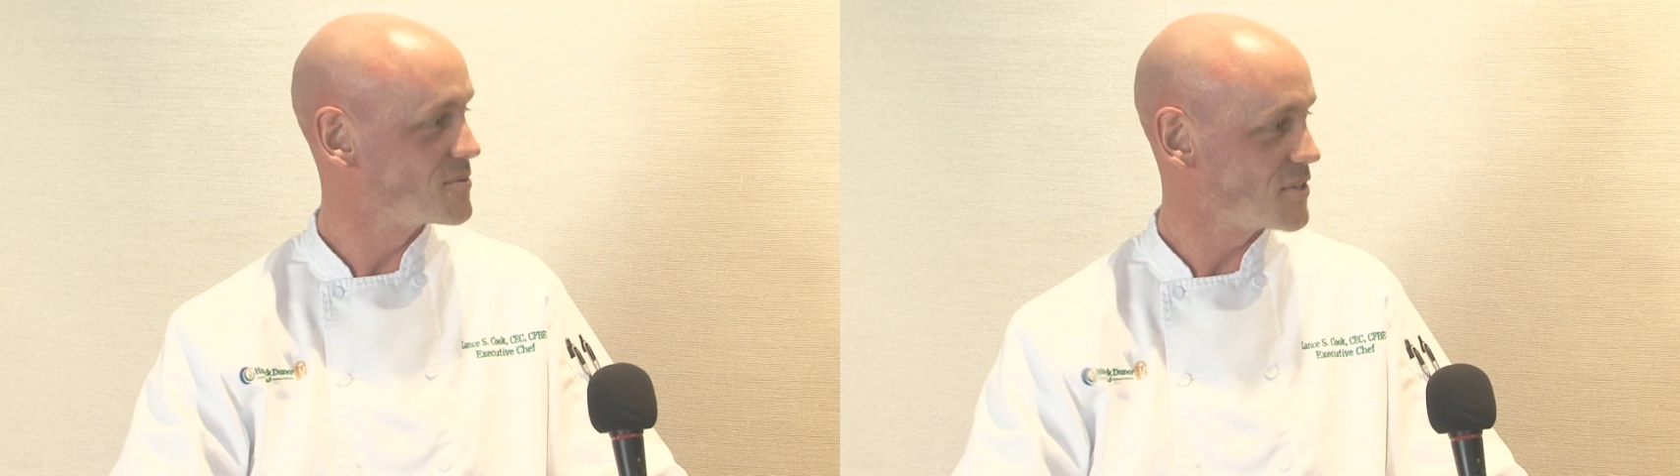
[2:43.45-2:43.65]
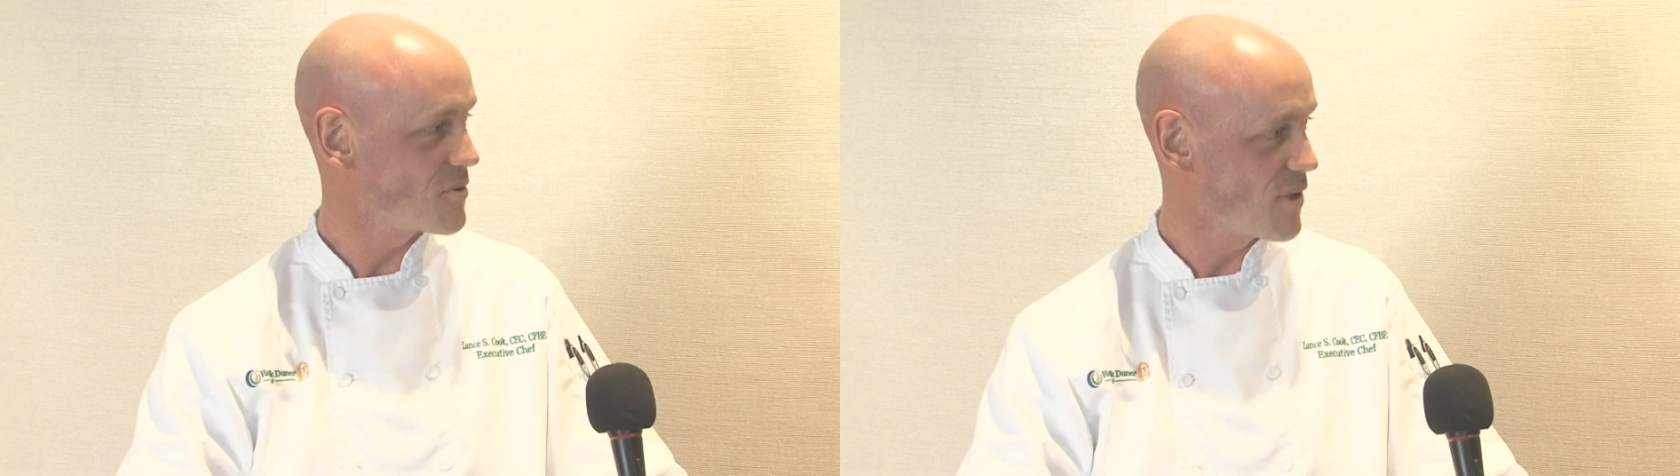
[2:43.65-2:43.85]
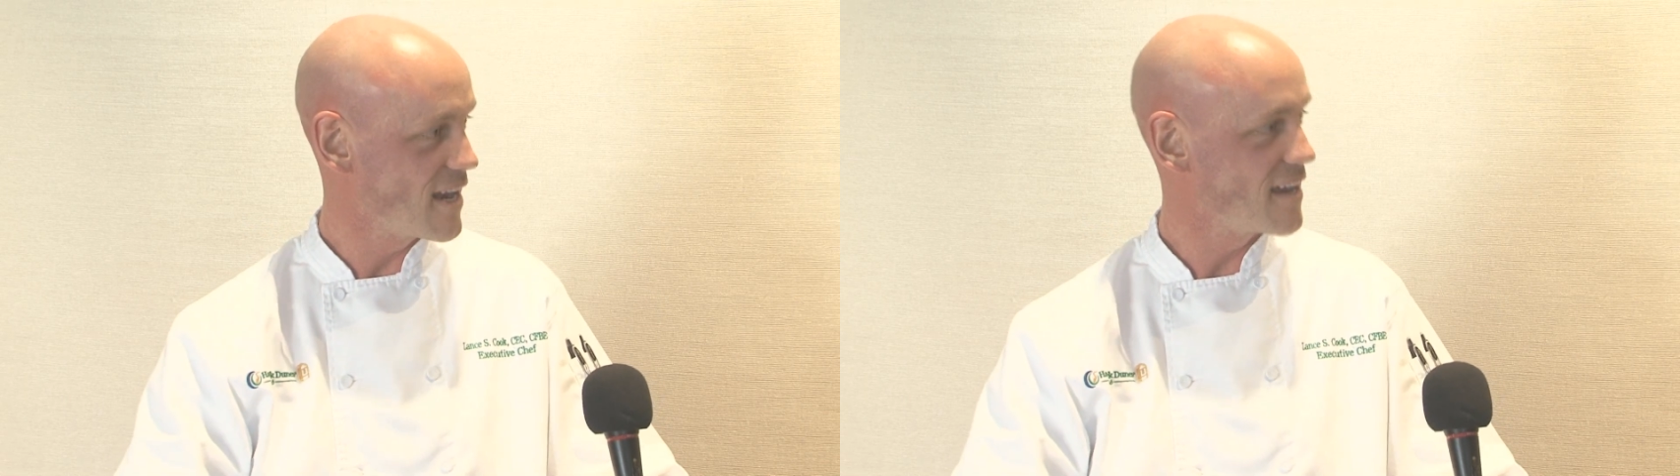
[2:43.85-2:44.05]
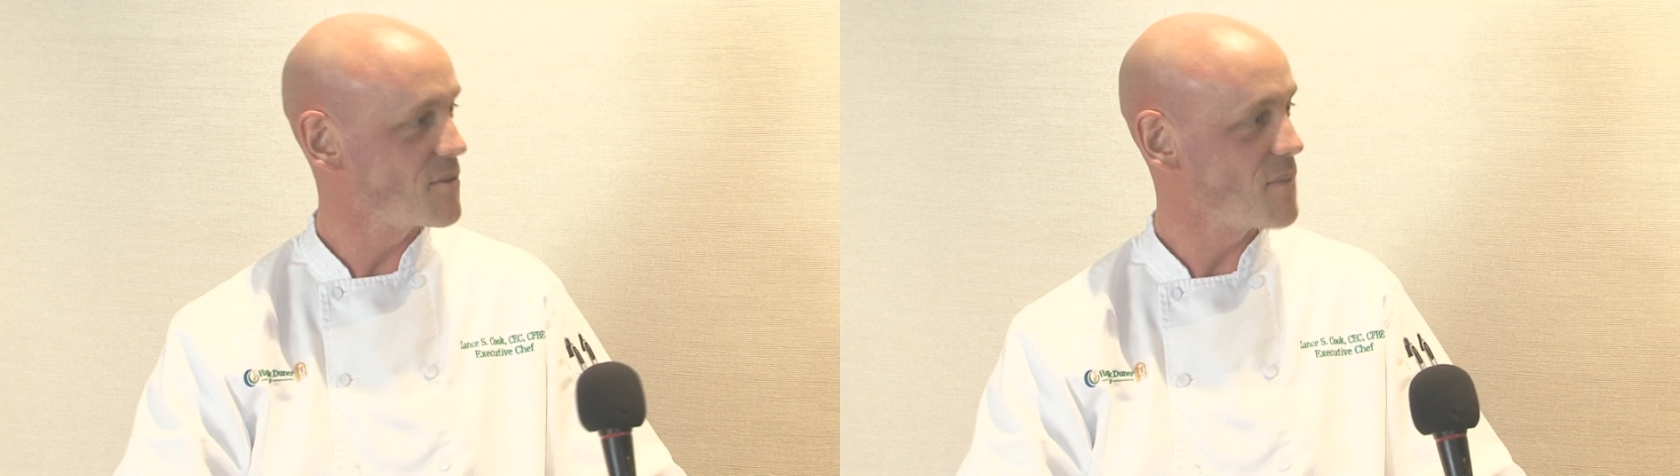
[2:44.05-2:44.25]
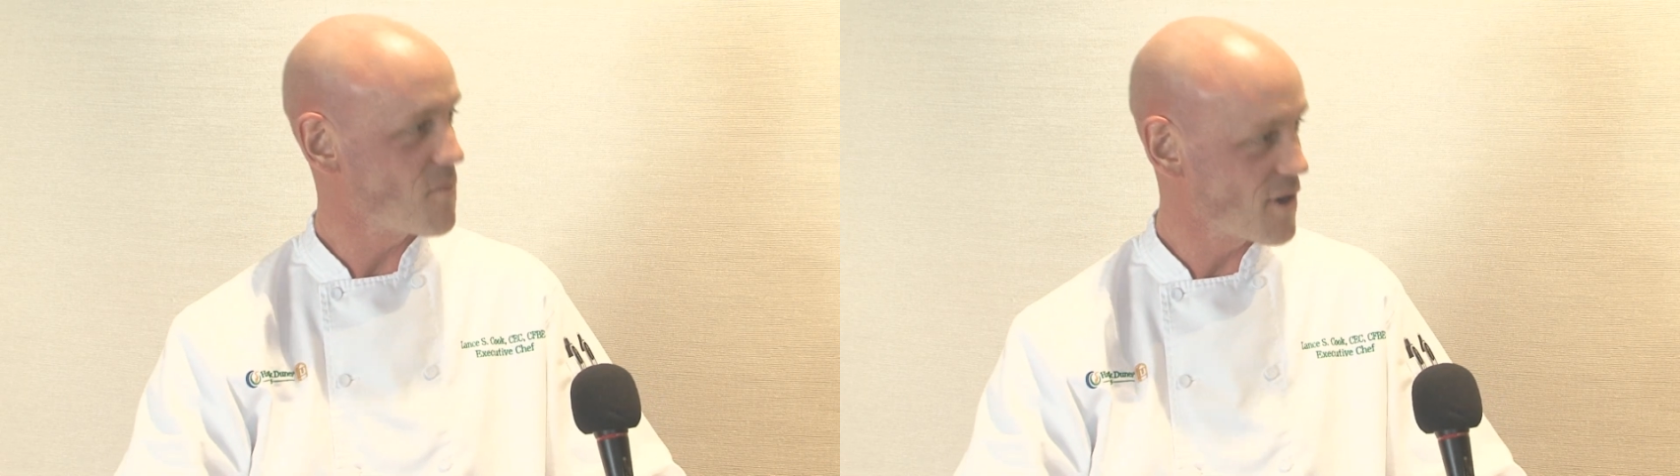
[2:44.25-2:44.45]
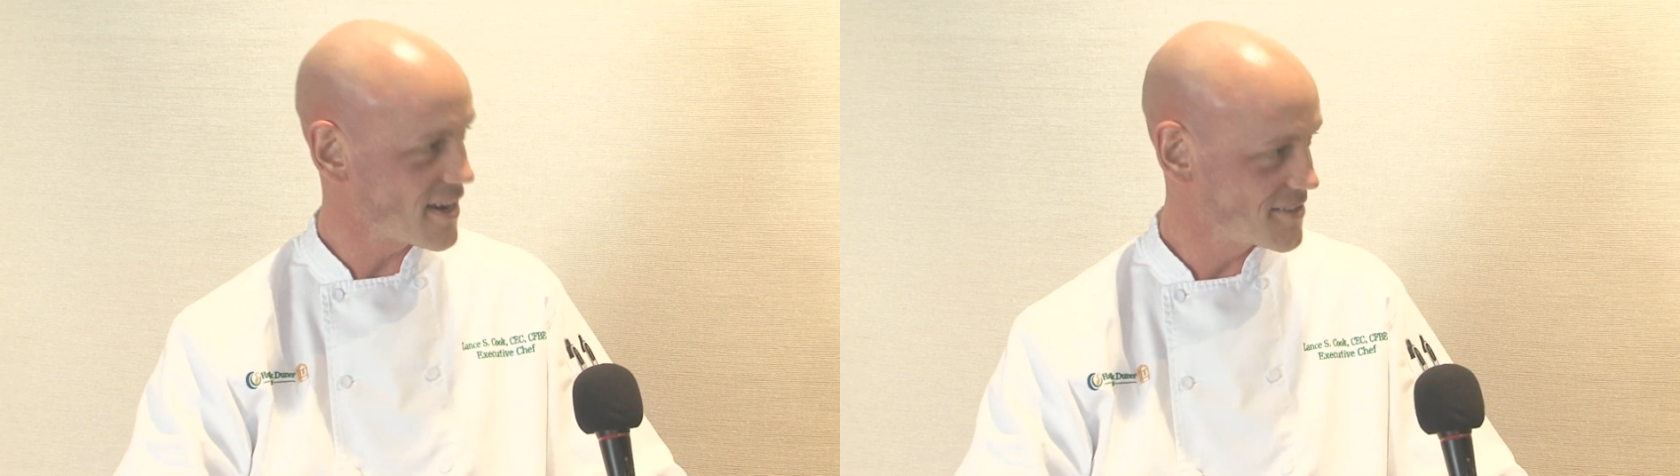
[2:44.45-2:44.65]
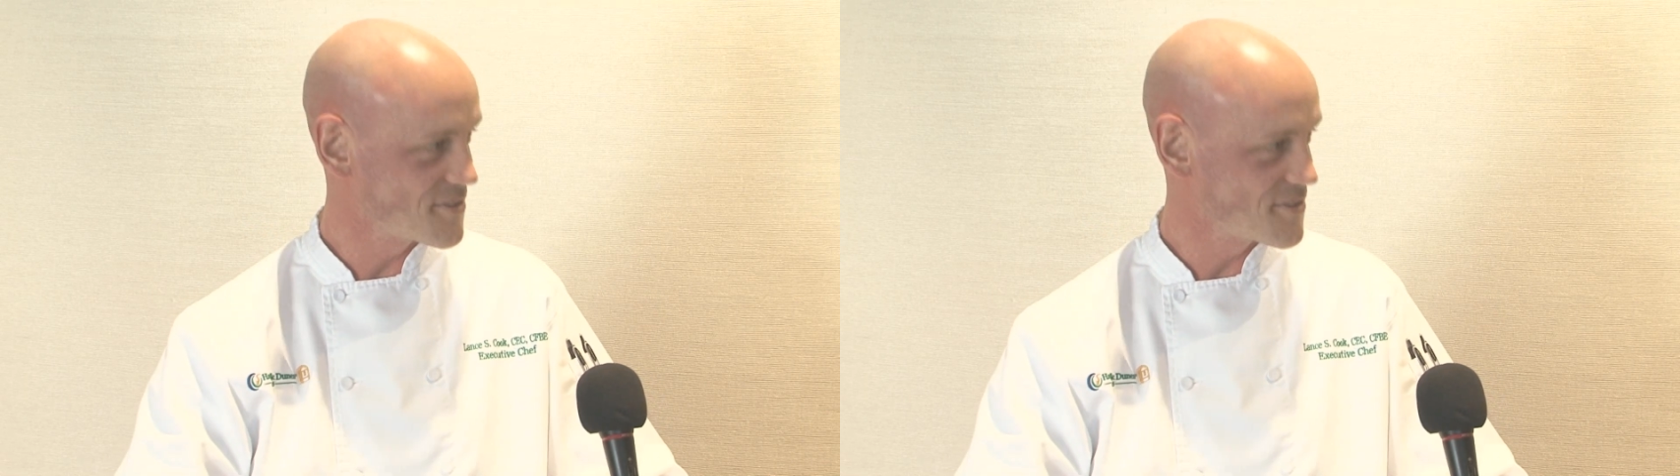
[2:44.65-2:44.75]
So right out of the membrane.